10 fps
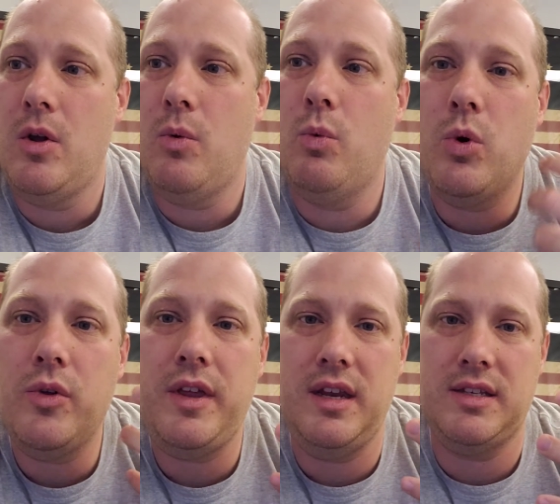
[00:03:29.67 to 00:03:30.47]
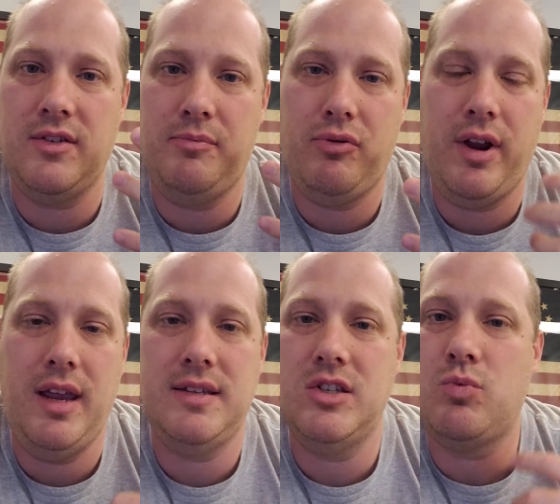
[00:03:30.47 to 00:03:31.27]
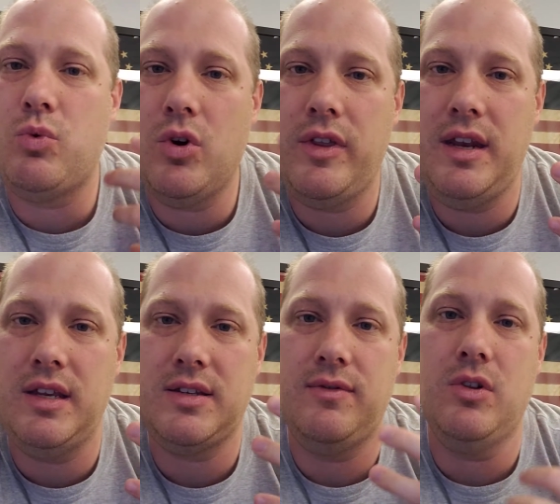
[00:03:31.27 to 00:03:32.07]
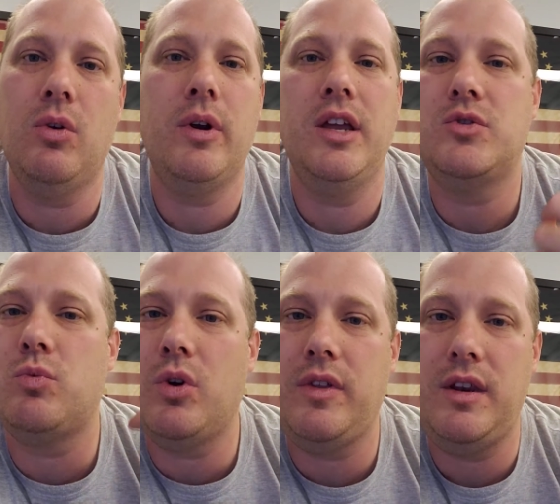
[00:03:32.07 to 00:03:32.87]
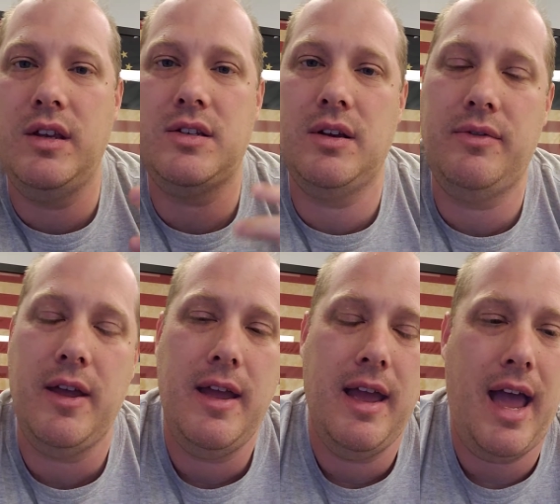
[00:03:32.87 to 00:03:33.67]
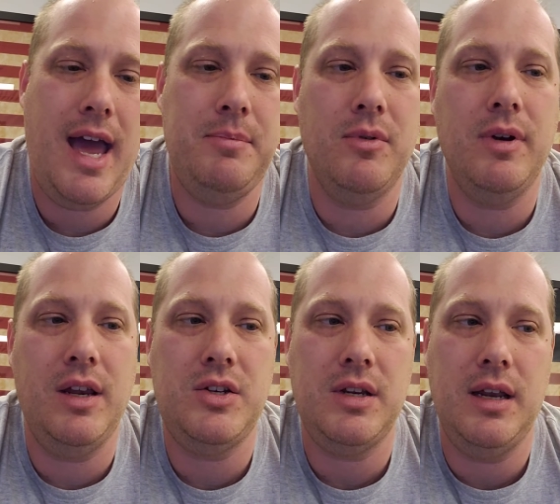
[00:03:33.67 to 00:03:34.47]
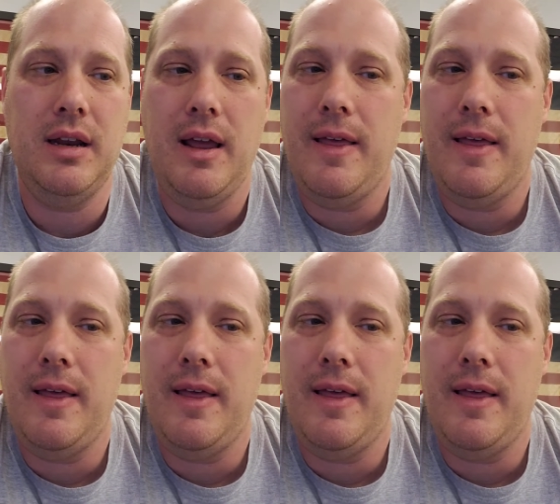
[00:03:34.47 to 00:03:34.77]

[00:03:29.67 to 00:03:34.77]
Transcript: worthiness of praise, his worthiness of glory, his worthiness of admiration,